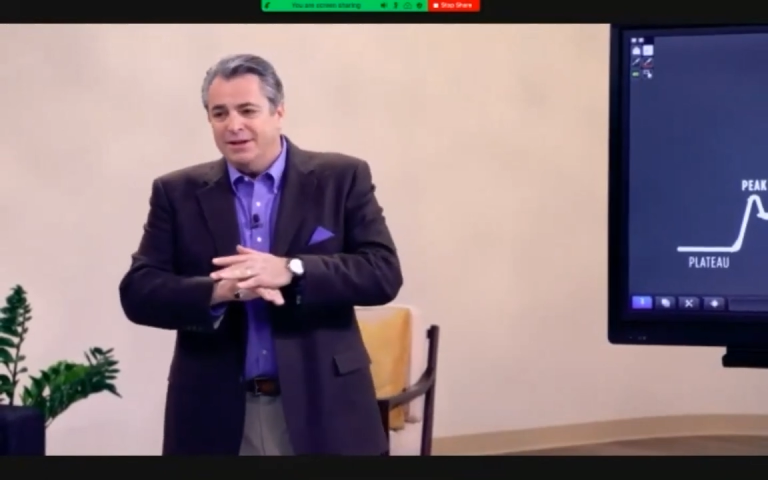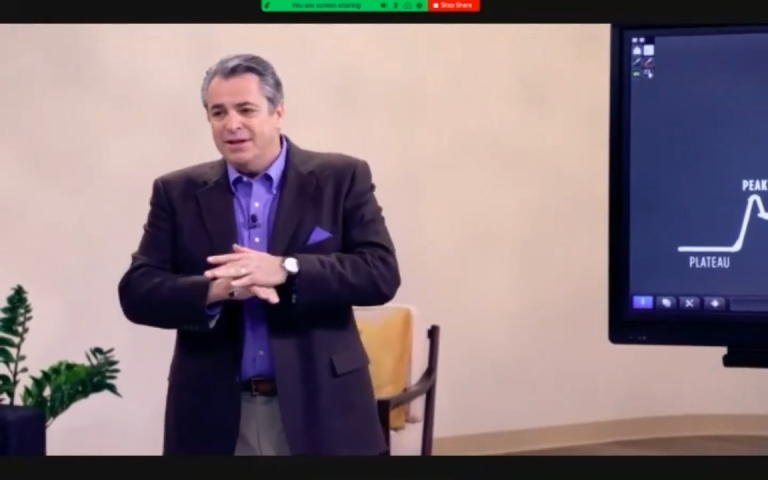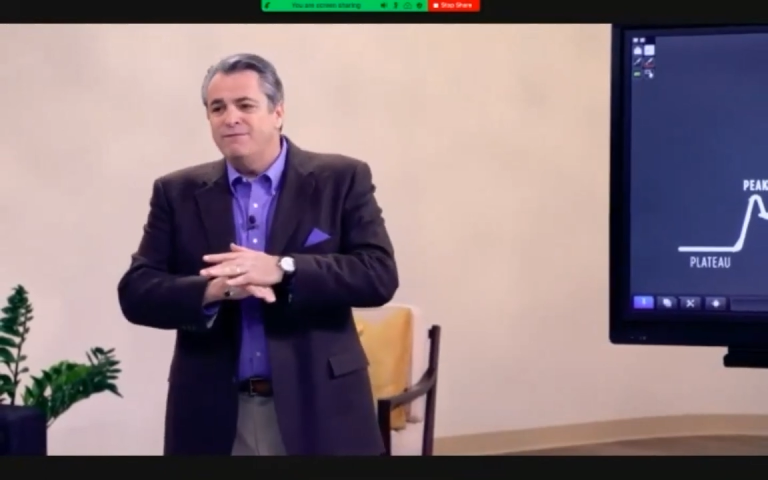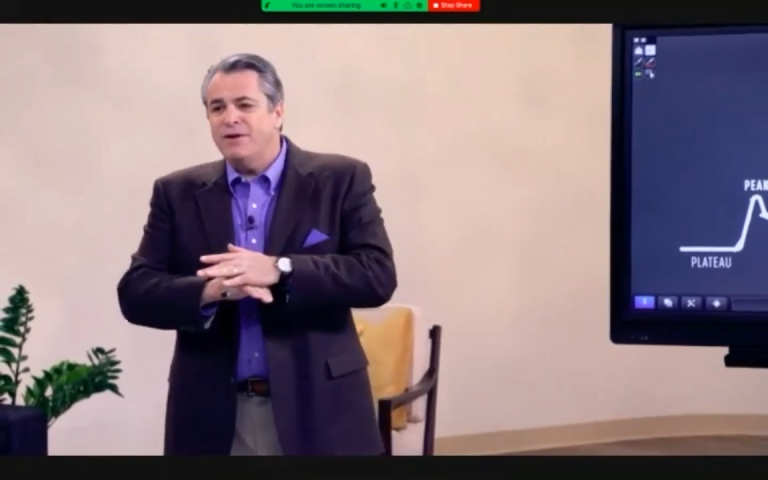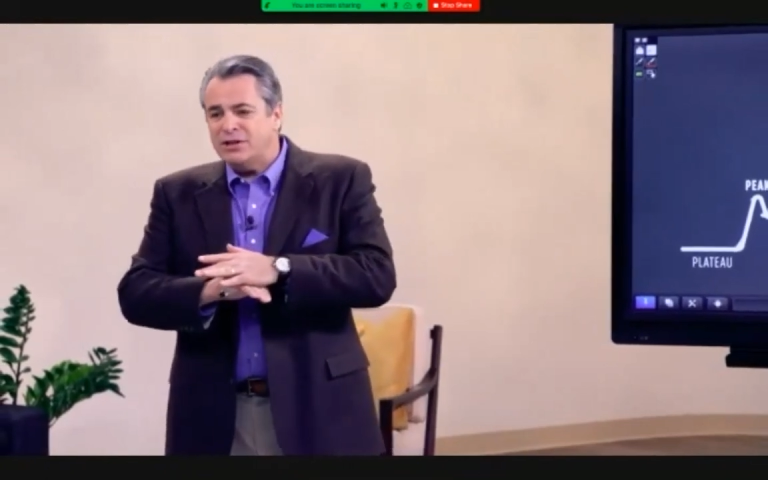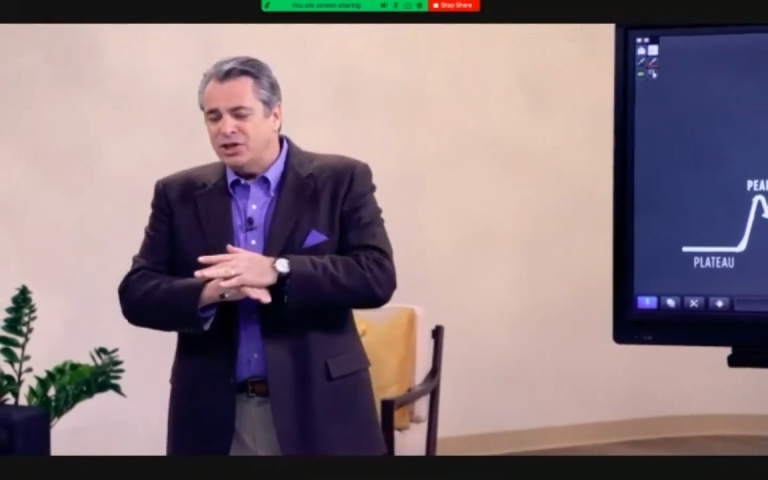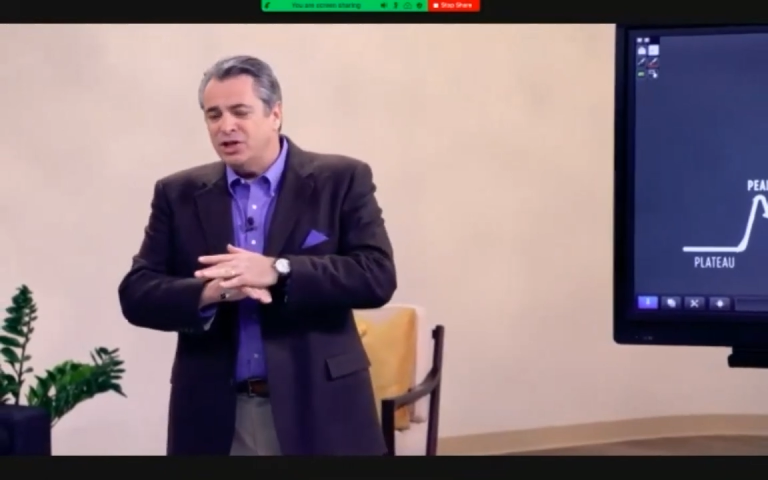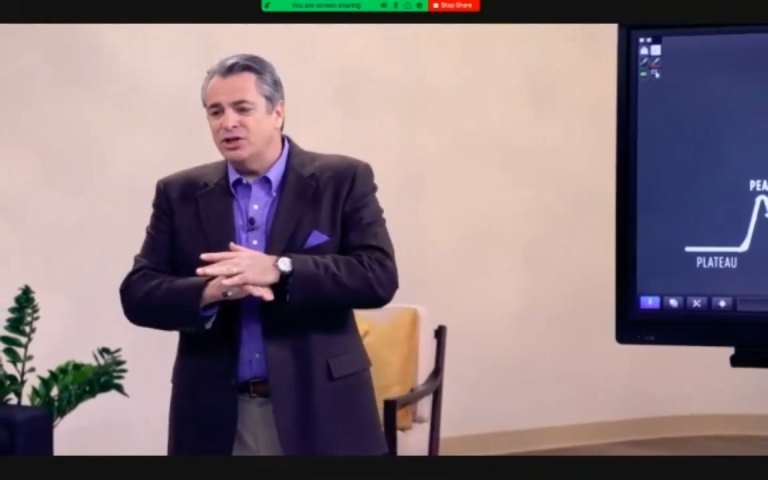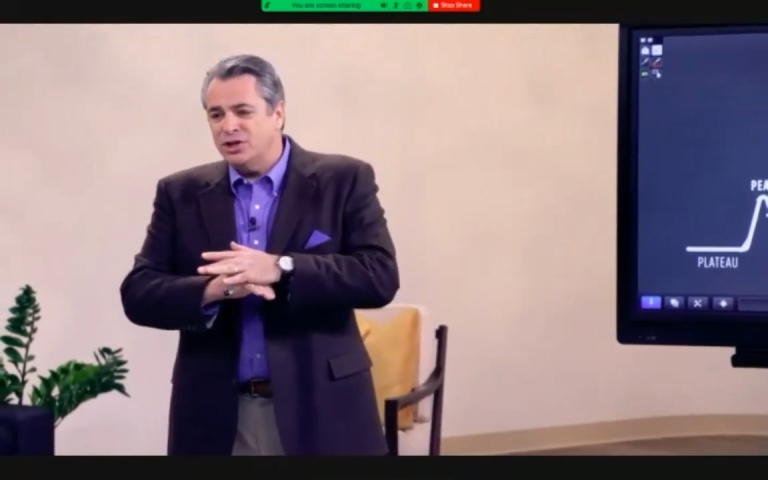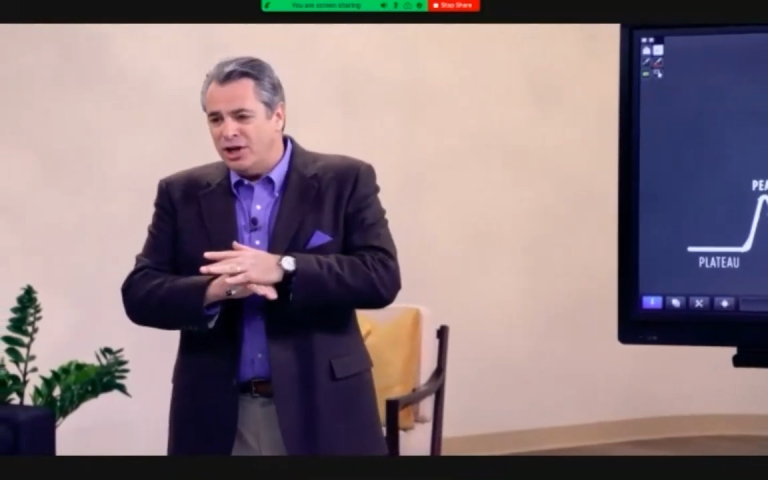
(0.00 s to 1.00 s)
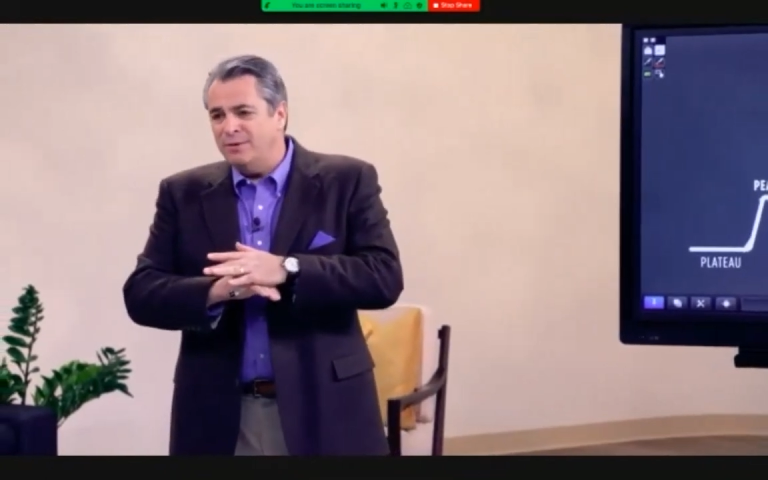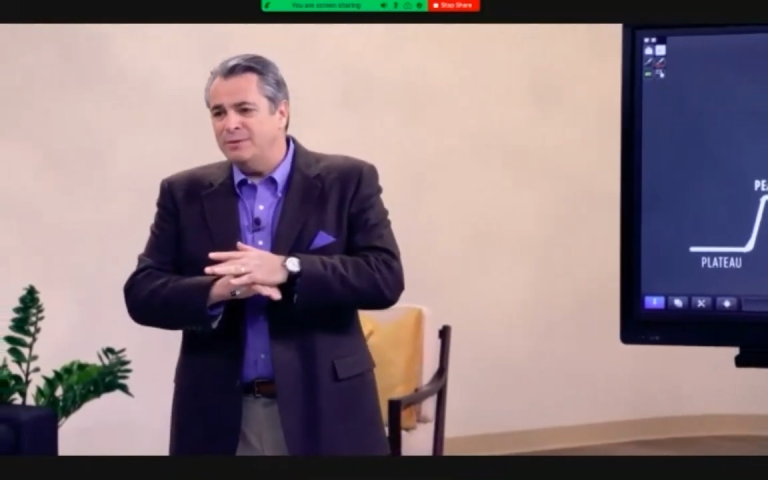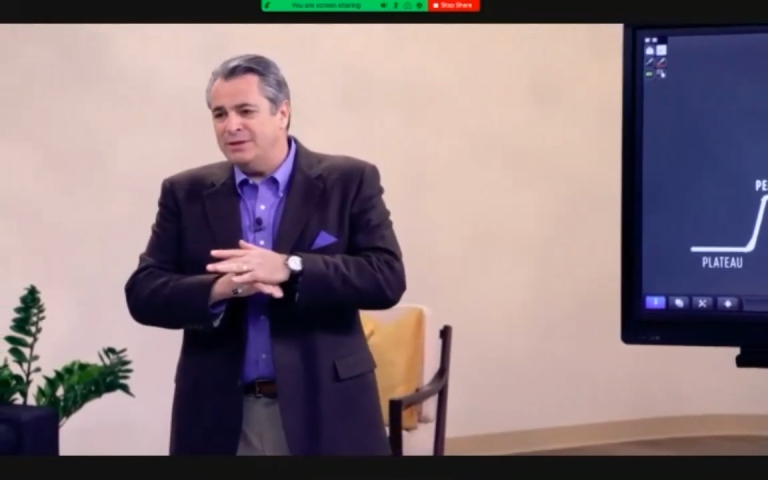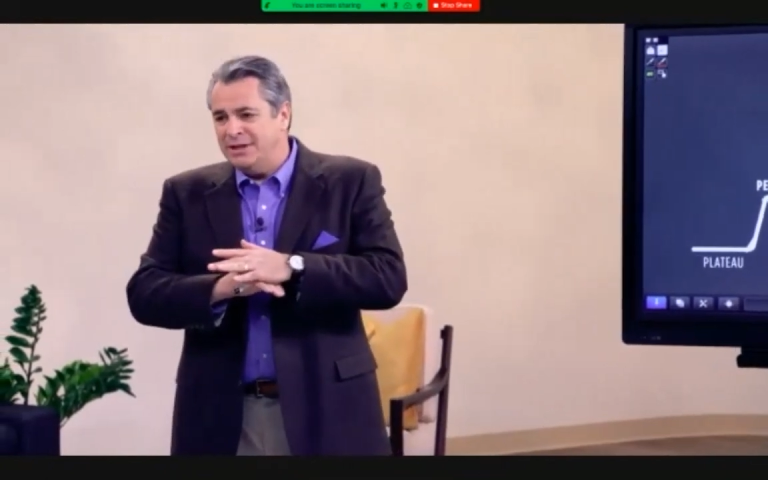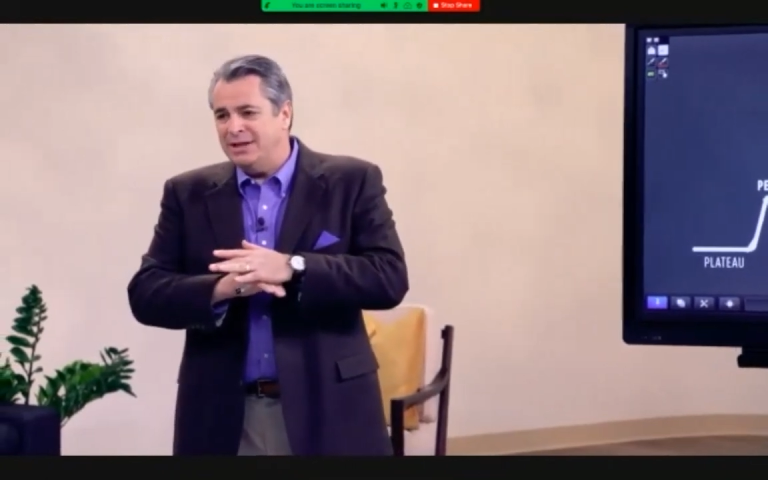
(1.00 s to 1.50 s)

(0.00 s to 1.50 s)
Investing your time is the